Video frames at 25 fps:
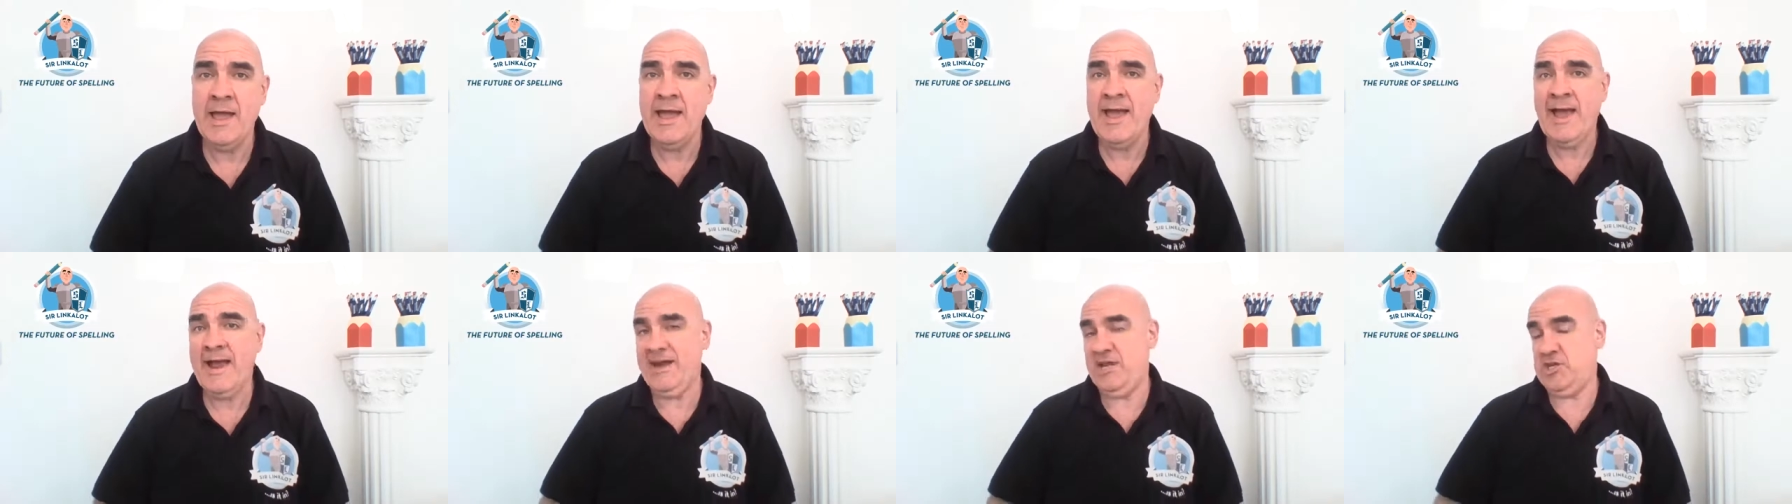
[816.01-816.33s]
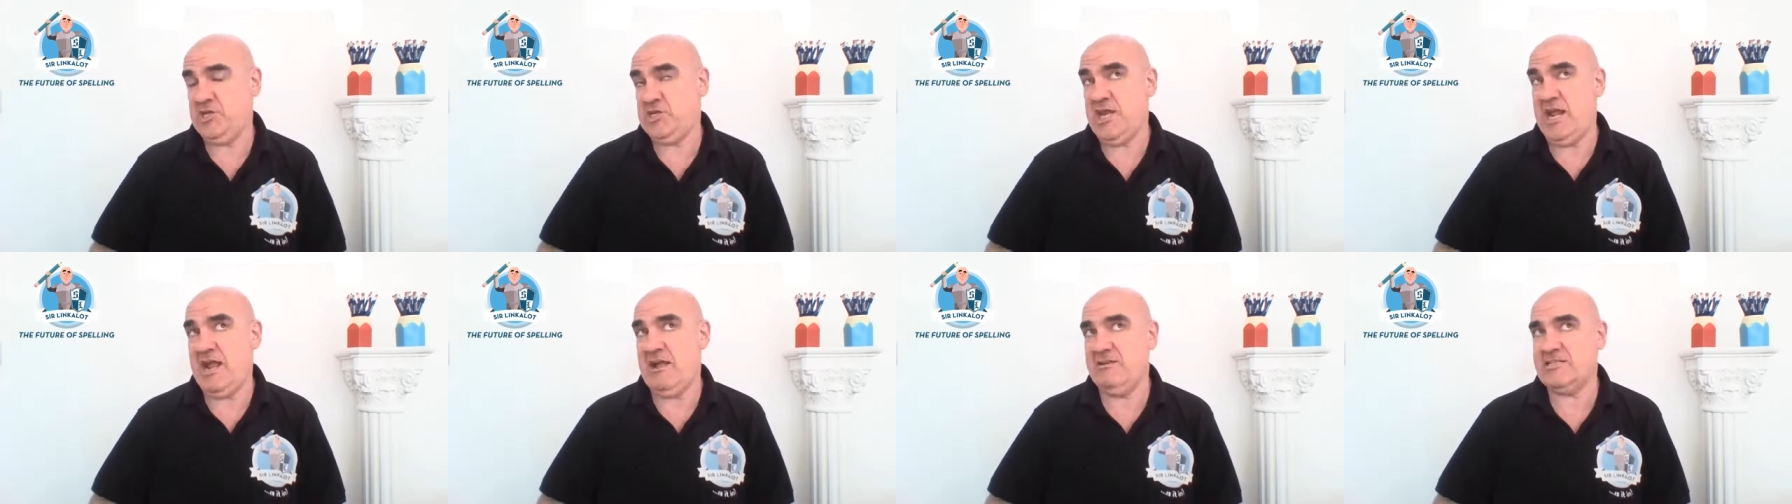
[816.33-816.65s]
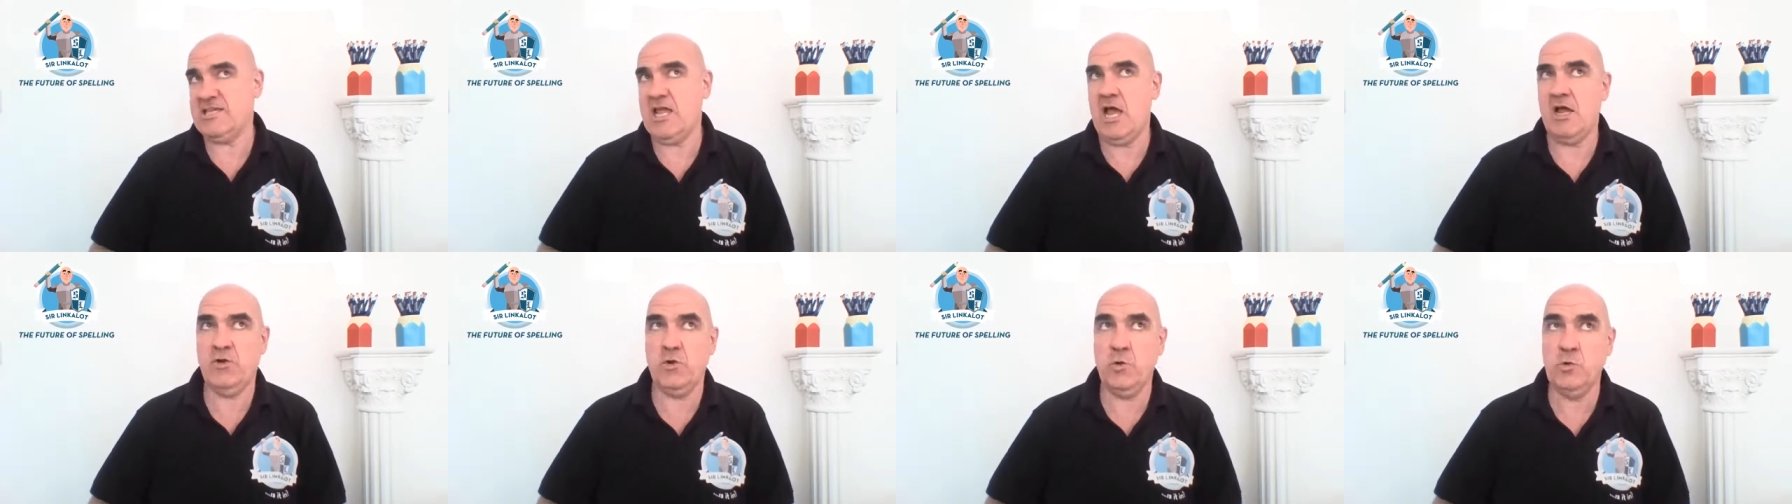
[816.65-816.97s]
And a shout
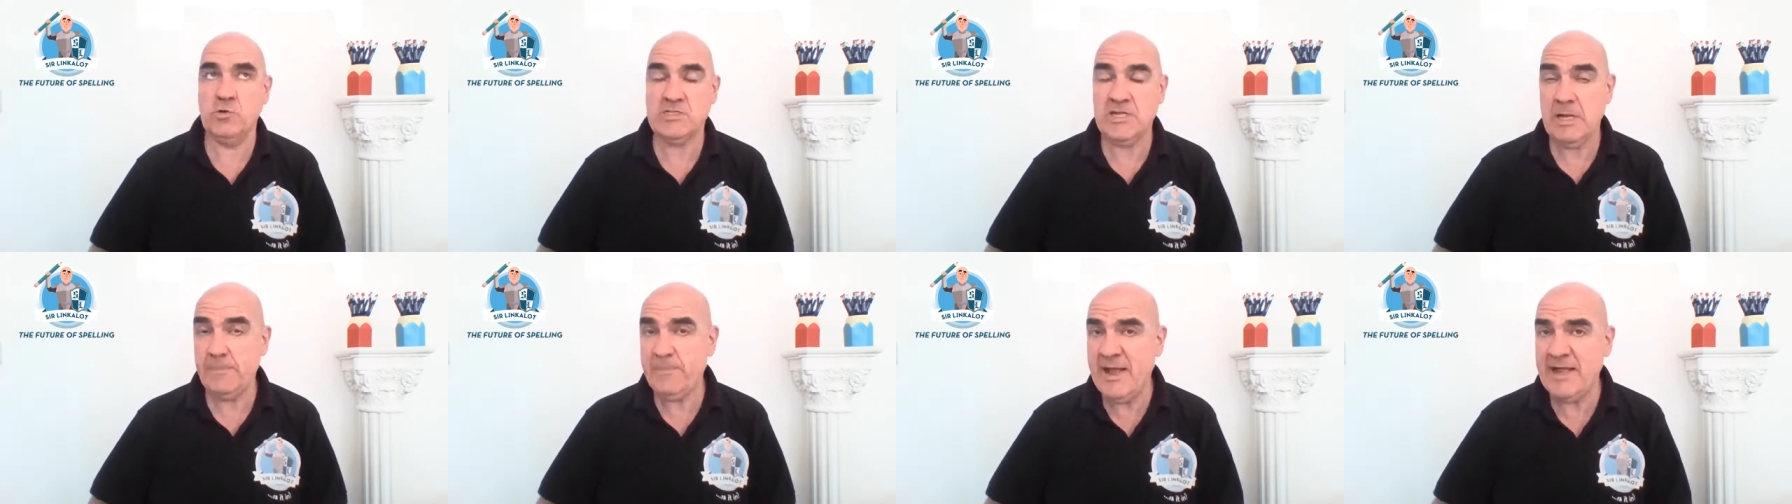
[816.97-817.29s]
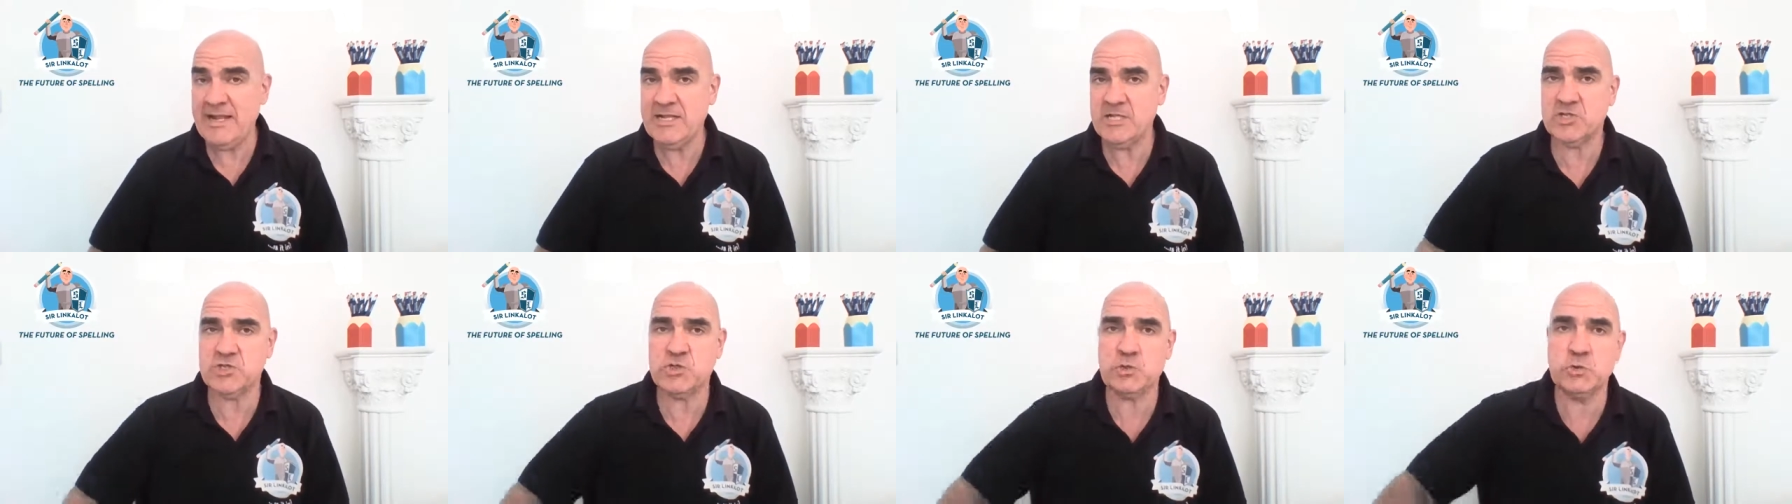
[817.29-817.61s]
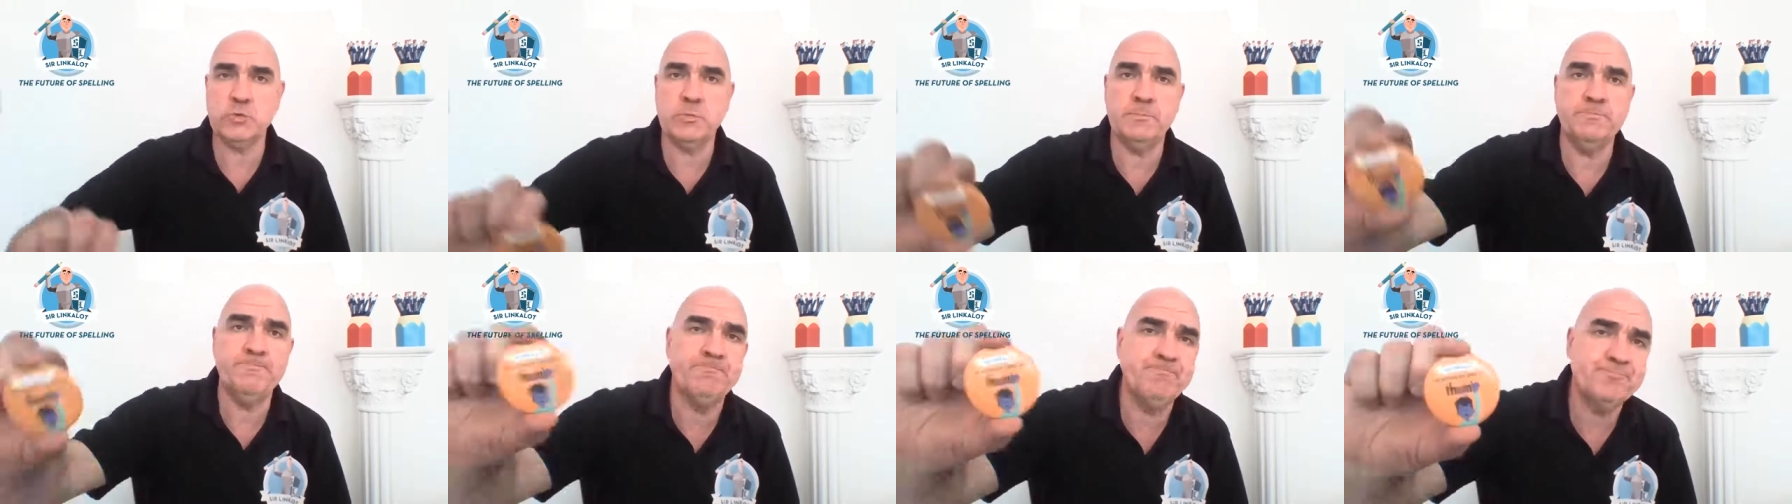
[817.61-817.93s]
out, of course, and a
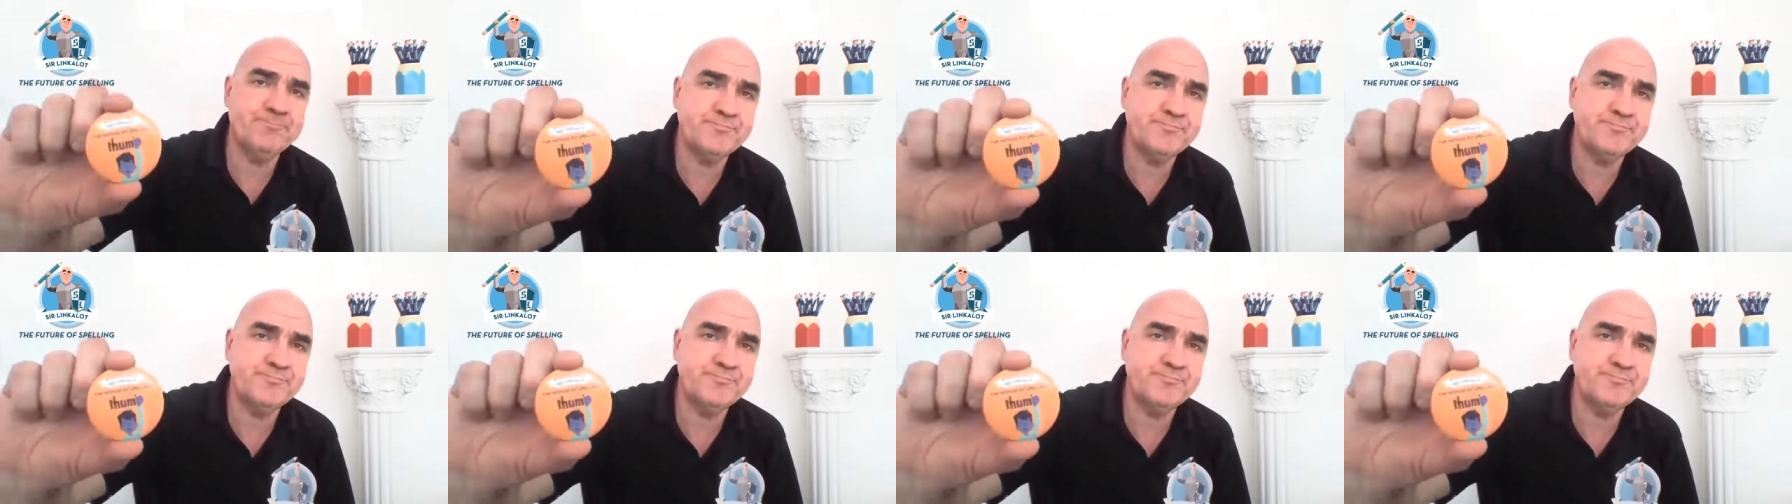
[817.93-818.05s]
pencil.